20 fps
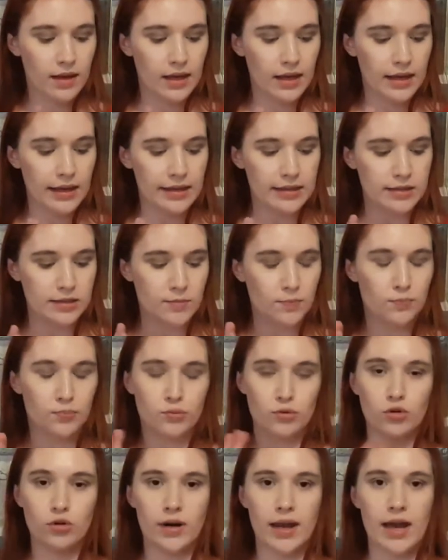It's
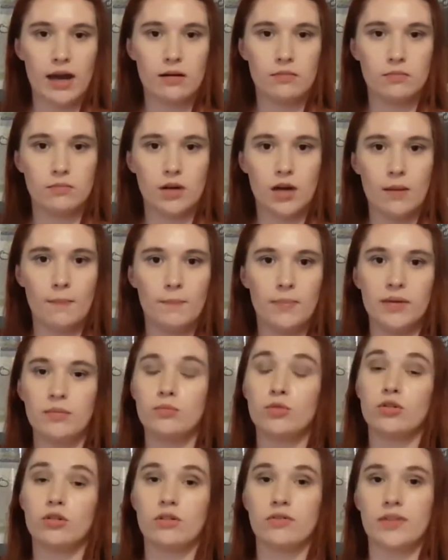brought out a bit
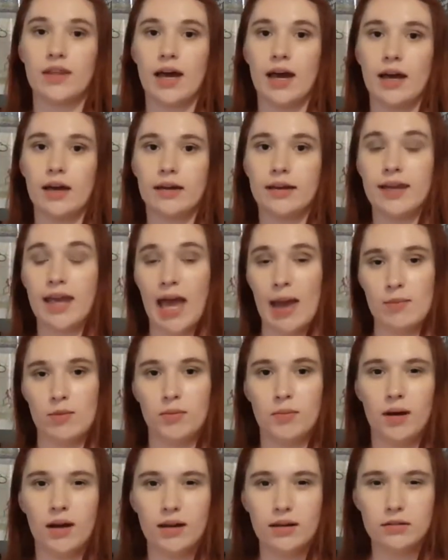more of that
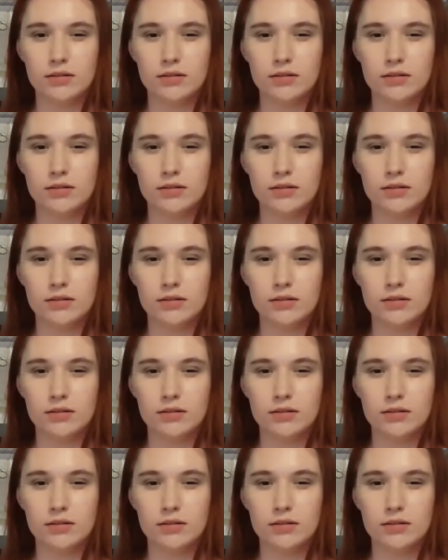chamomile.